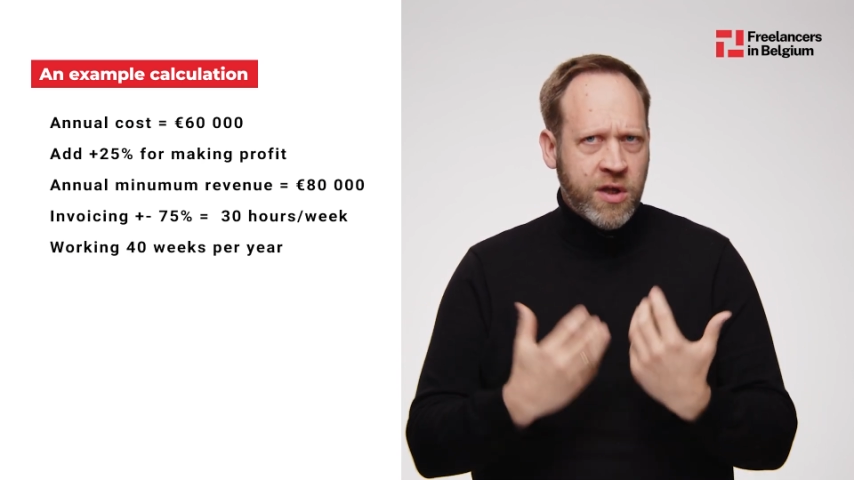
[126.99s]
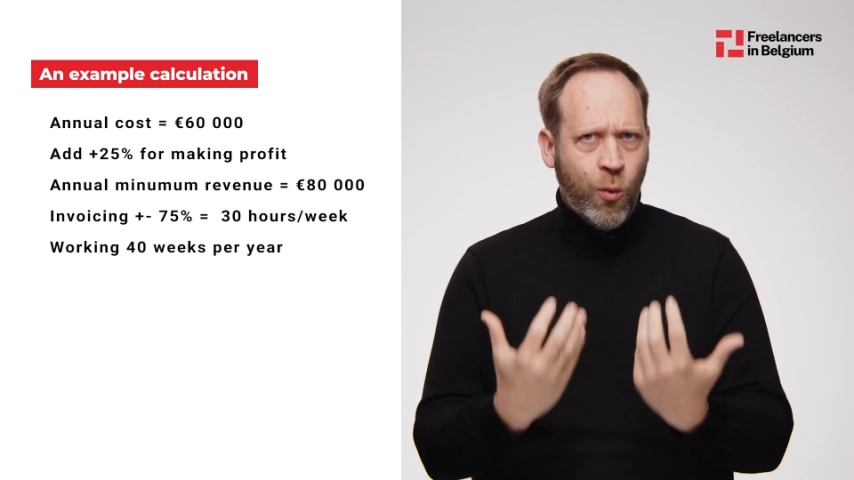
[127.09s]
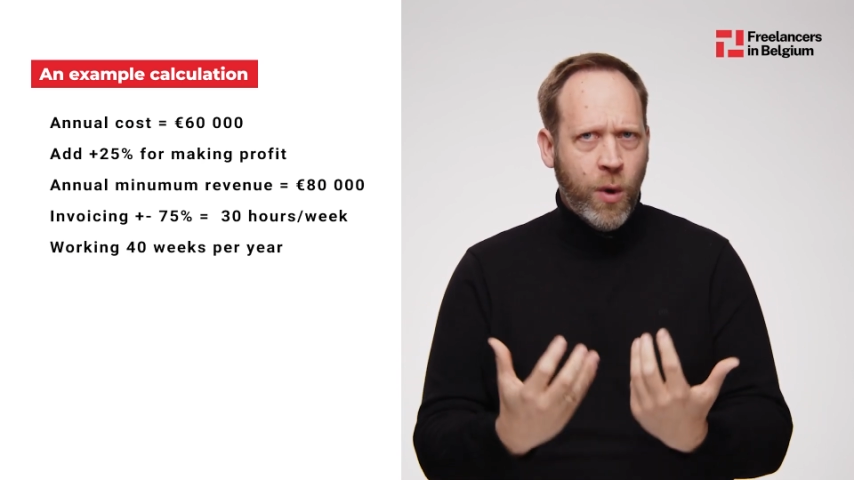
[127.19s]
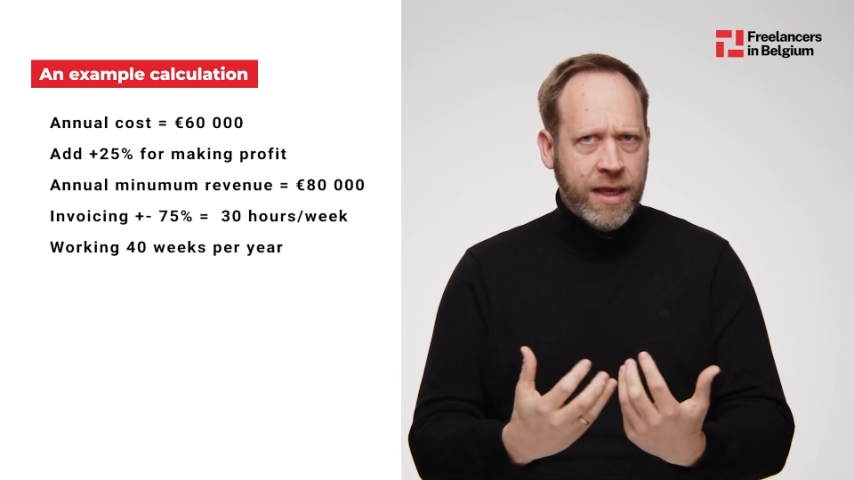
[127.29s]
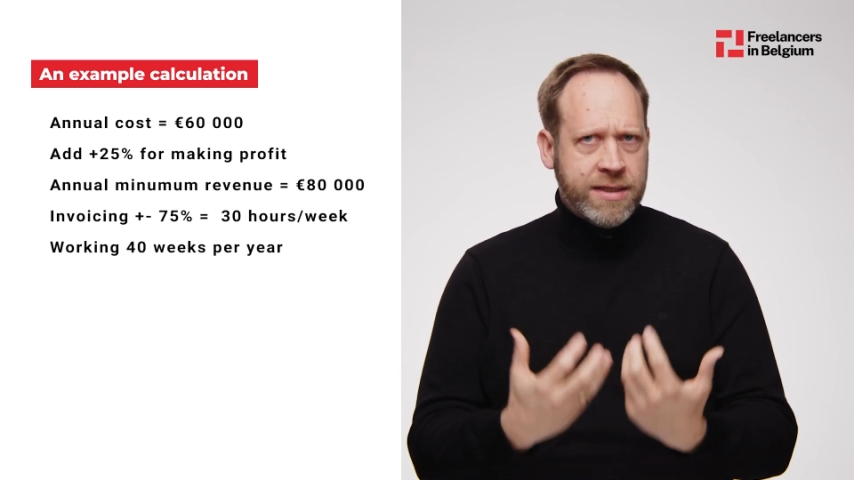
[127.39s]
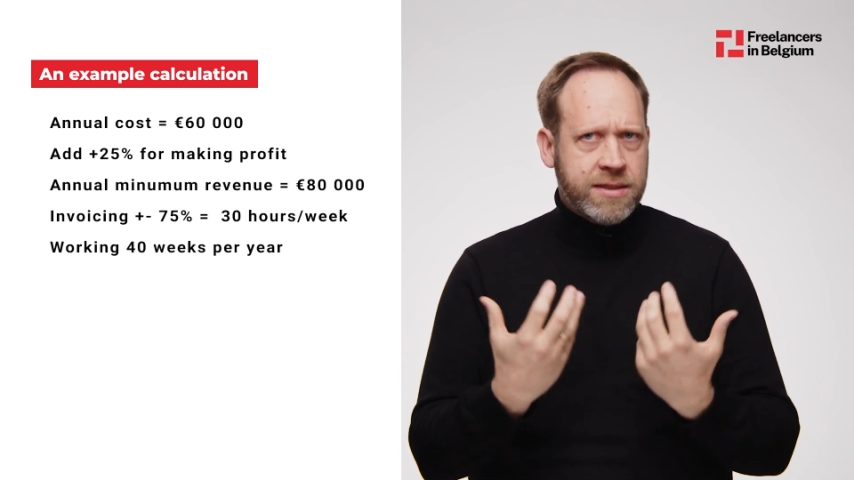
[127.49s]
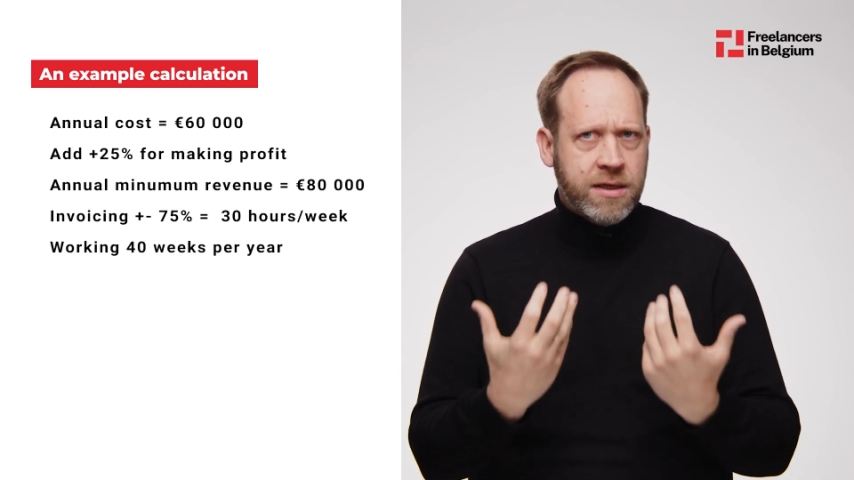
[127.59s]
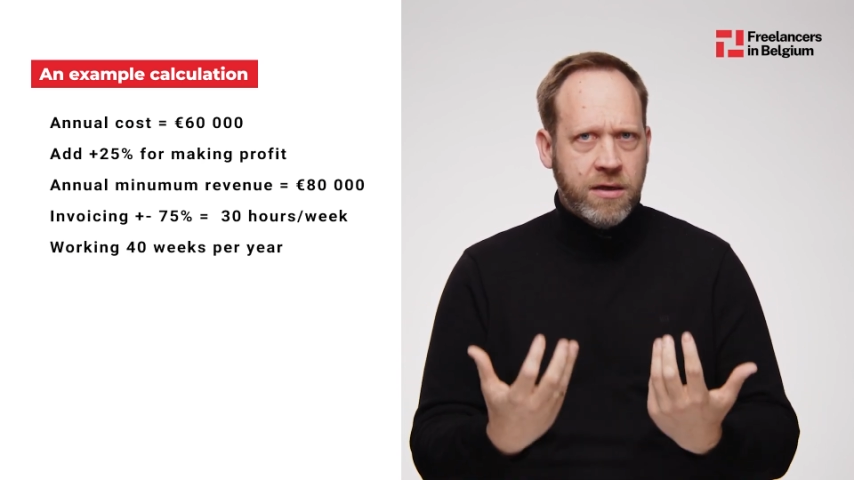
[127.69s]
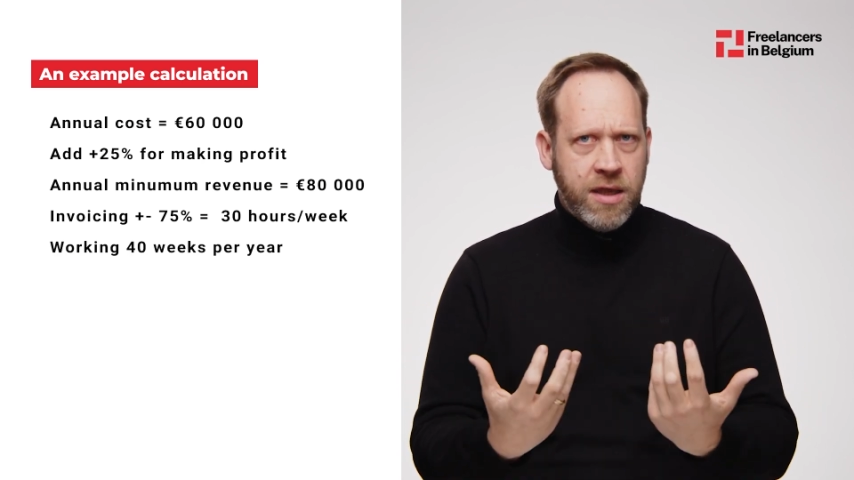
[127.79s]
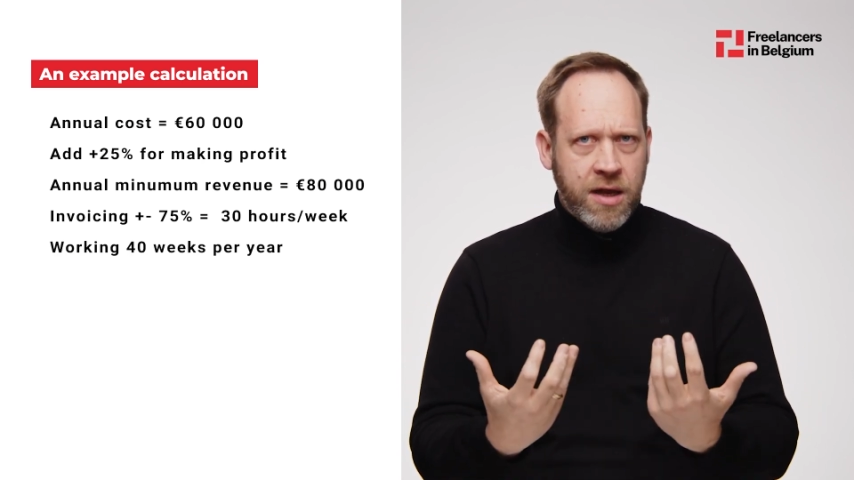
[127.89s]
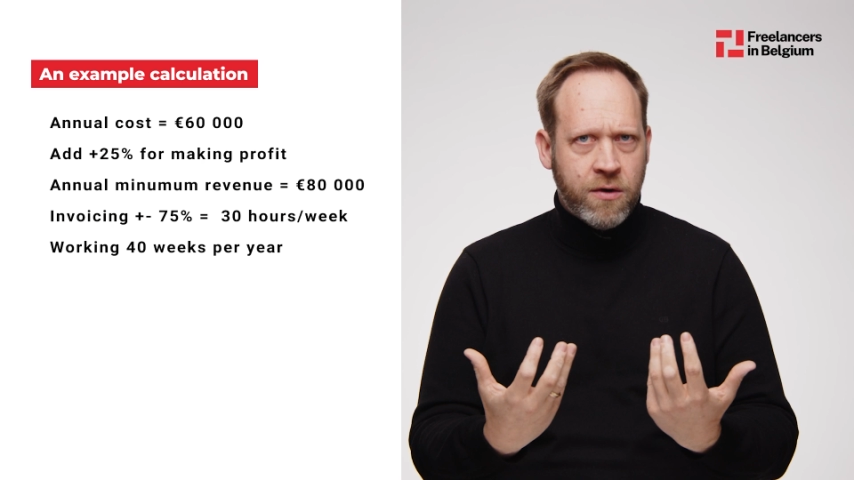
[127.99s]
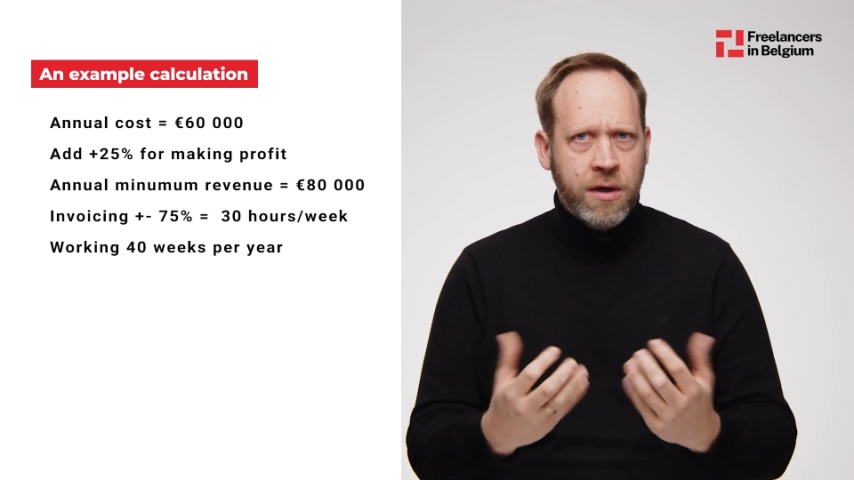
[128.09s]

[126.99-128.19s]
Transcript: weeks a year.